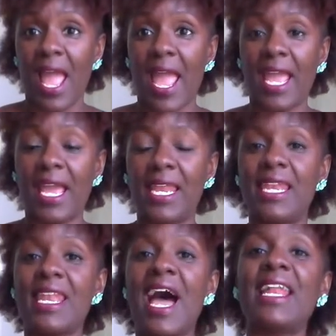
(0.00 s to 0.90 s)

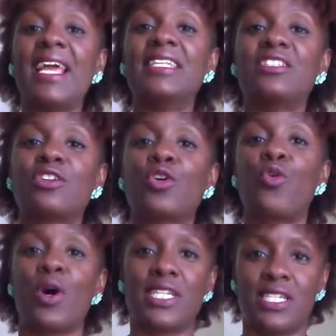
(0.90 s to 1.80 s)
and not answer
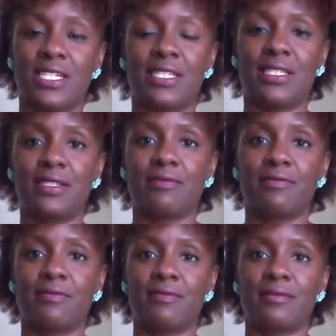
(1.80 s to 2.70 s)
questions.
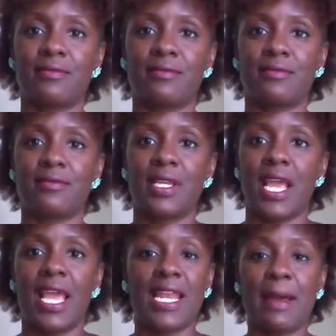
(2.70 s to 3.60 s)

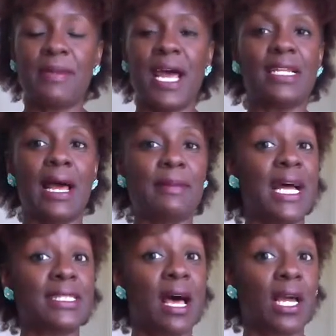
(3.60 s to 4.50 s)
And I'm not I'm
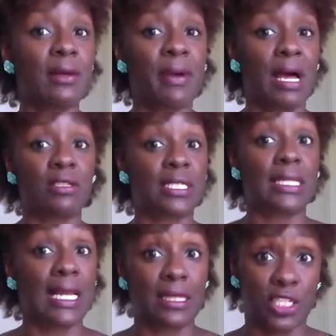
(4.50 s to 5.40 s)
not talking about just
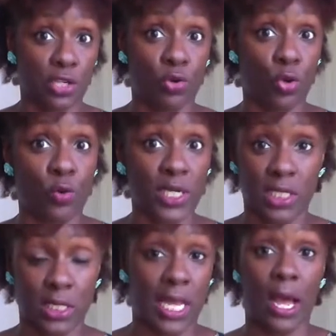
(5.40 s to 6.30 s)
like the general
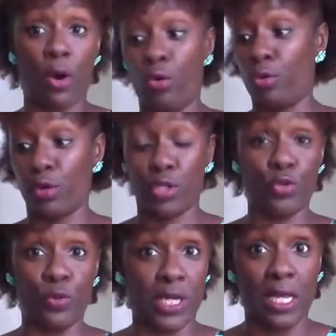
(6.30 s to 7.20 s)
questions, how old are
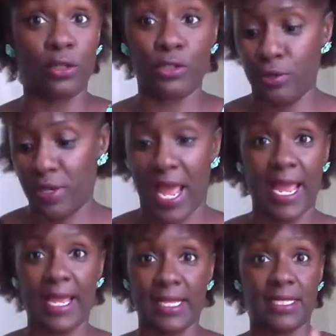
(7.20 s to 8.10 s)
you, what color do you
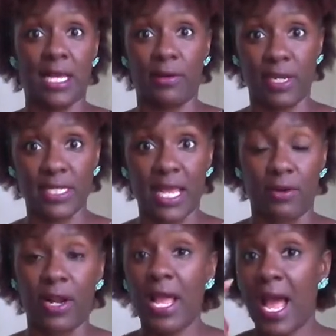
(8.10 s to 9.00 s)
like, et cetera, et
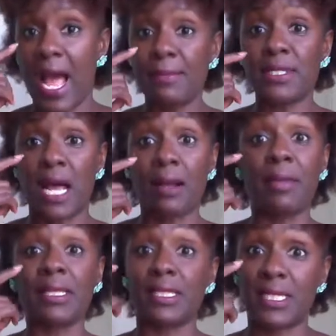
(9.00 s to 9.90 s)
cetera. I'm talking
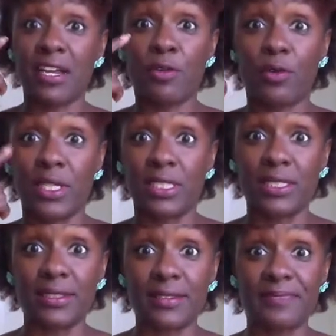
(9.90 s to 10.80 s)
about the tough
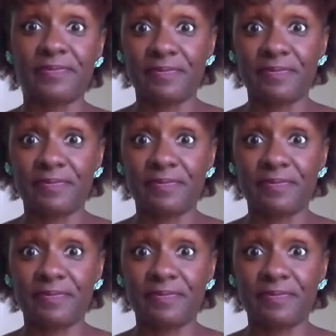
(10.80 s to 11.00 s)
questions.